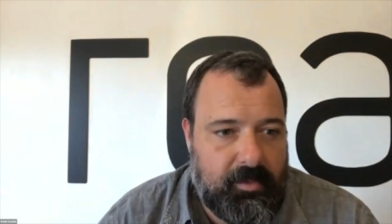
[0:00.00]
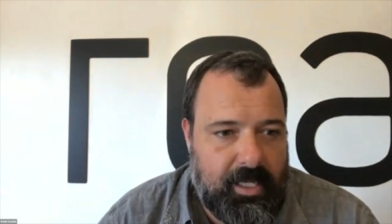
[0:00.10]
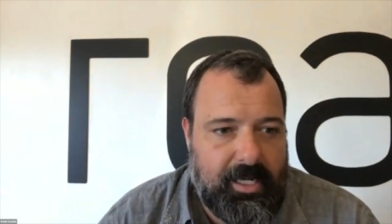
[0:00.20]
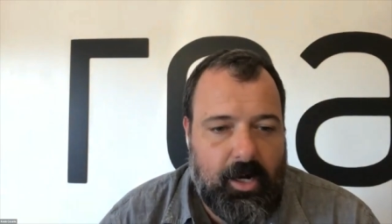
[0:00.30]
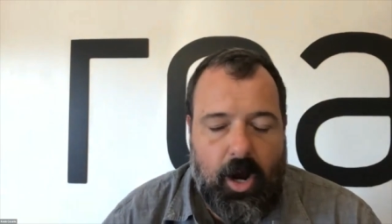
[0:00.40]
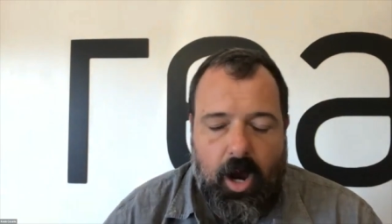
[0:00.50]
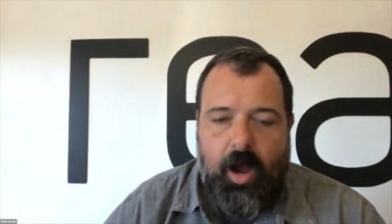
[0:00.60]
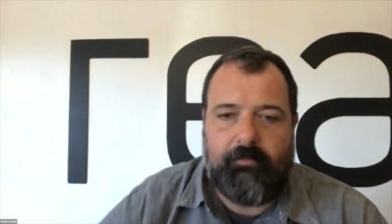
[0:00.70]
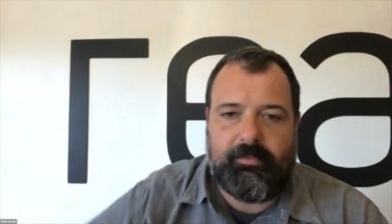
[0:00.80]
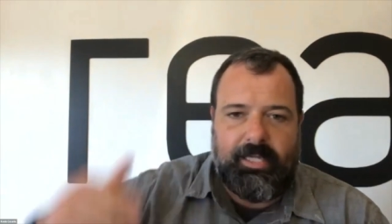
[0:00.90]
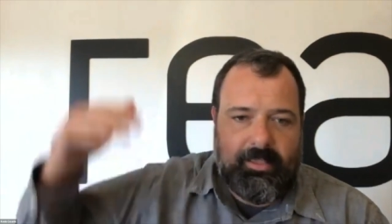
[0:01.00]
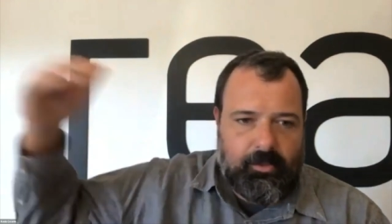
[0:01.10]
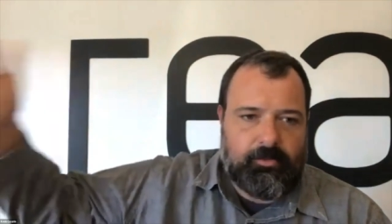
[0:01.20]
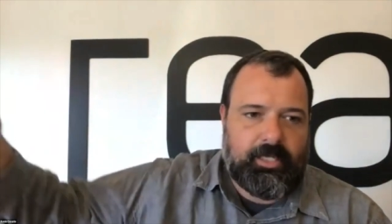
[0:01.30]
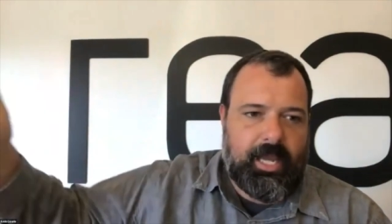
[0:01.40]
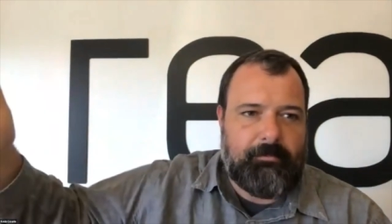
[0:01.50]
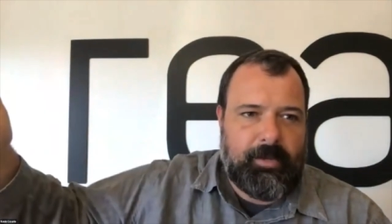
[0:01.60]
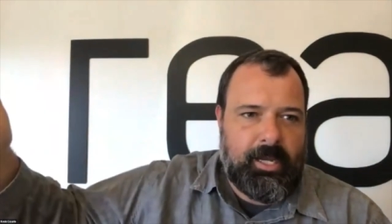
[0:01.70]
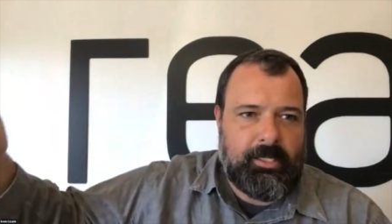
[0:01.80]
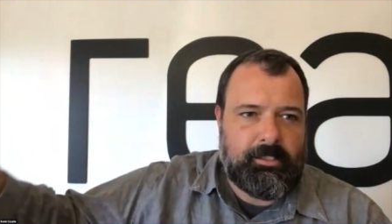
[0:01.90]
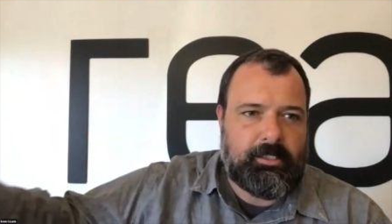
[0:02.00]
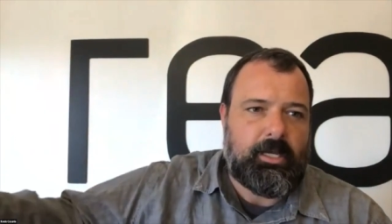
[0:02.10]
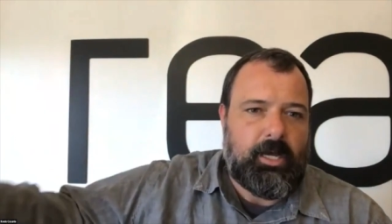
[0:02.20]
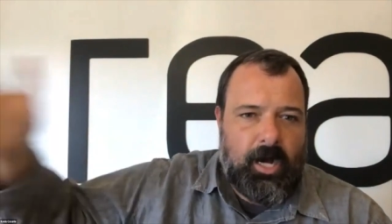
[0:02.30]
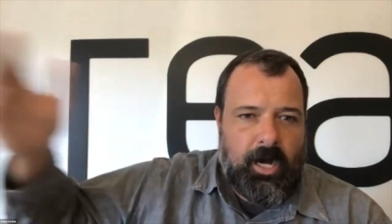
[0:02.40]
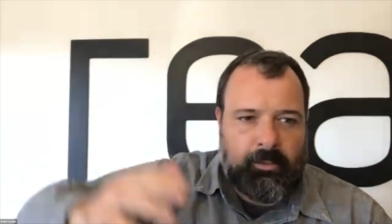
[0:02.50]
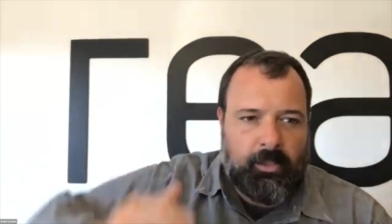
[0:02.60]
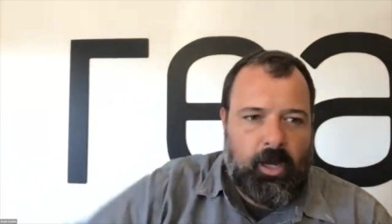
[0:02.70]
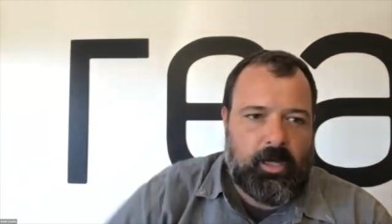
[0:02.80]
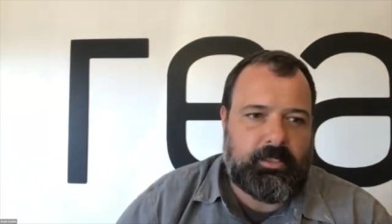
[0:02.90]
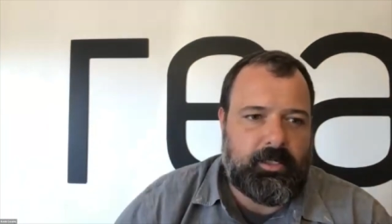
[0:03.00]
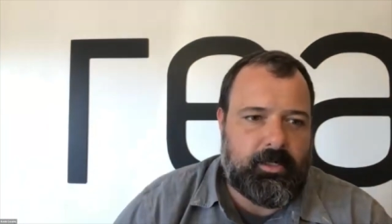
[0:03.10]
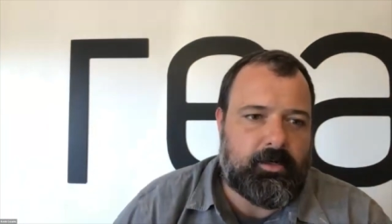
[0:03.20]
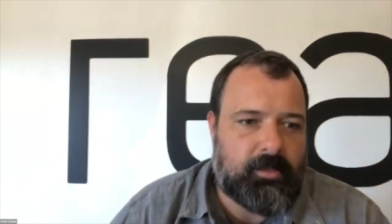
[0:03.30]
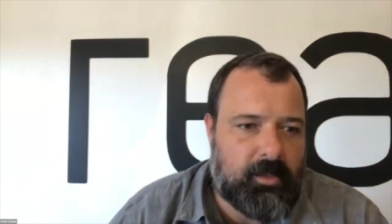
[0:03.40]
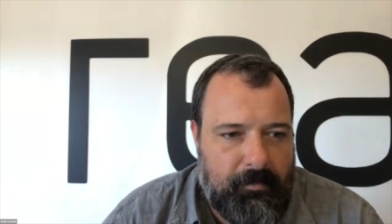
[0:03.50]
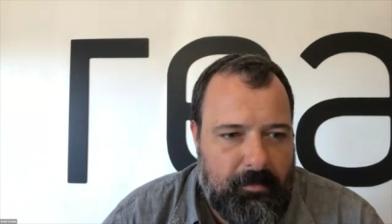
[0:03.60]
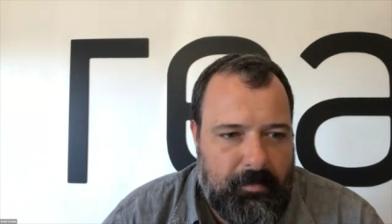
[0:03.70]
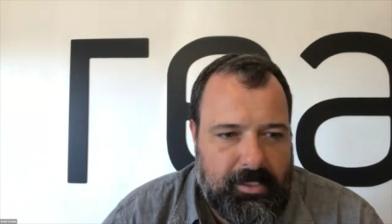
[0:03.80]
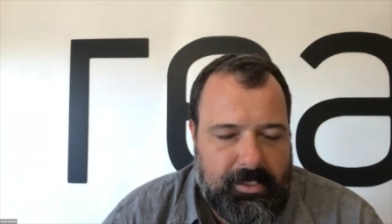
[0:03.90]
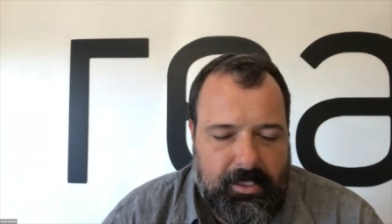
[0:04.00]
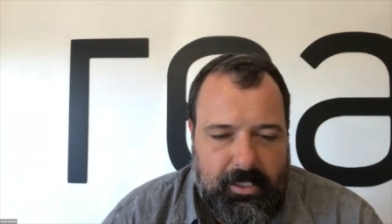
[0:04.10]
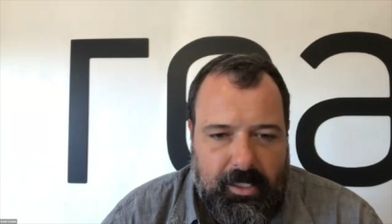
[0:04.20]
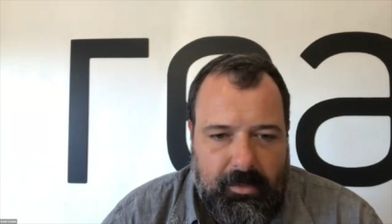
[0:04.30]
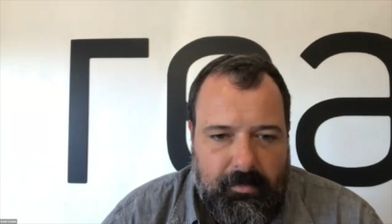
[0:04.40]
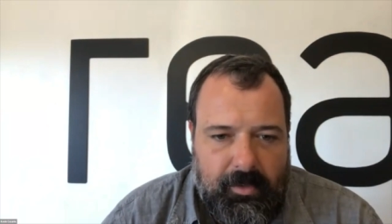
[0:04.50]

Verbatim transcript: They can offset those cap gains on loss years and basically